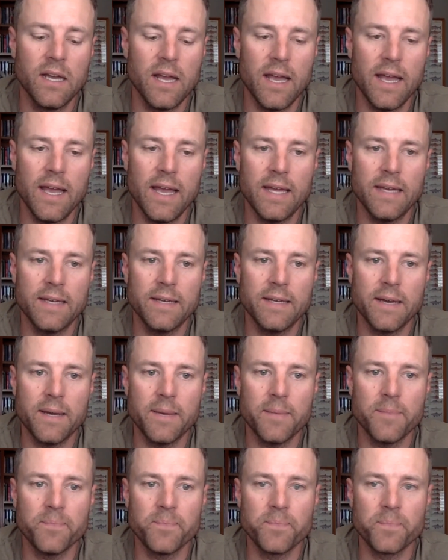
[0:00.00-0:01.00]
and
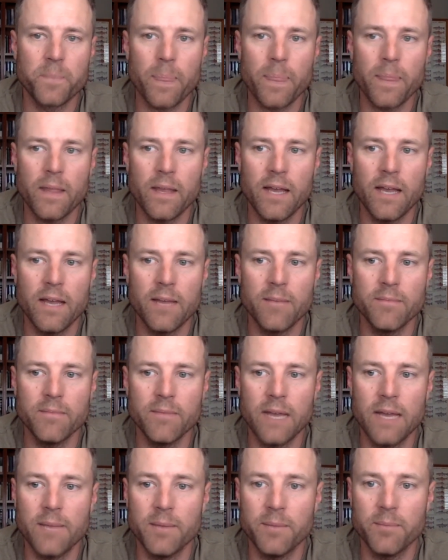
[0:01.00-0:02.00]

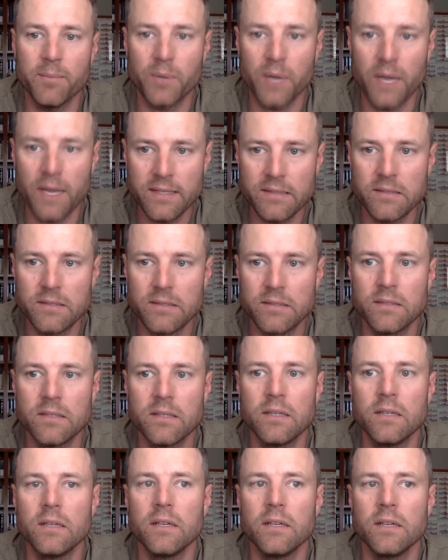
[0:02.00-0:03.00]
I'm impressed.
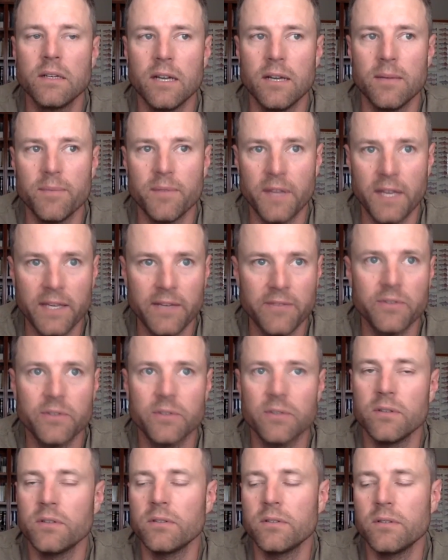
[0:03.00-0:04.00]
I'm
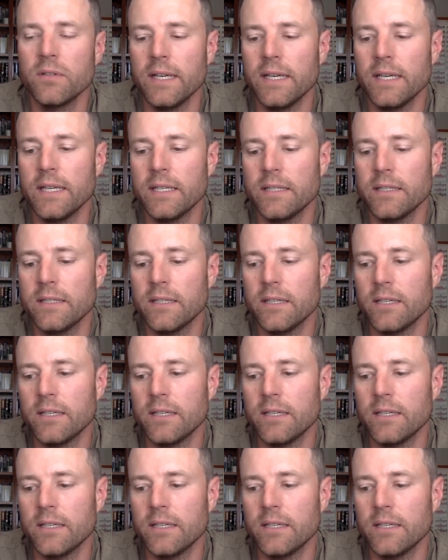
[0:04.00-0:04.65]
thankful, and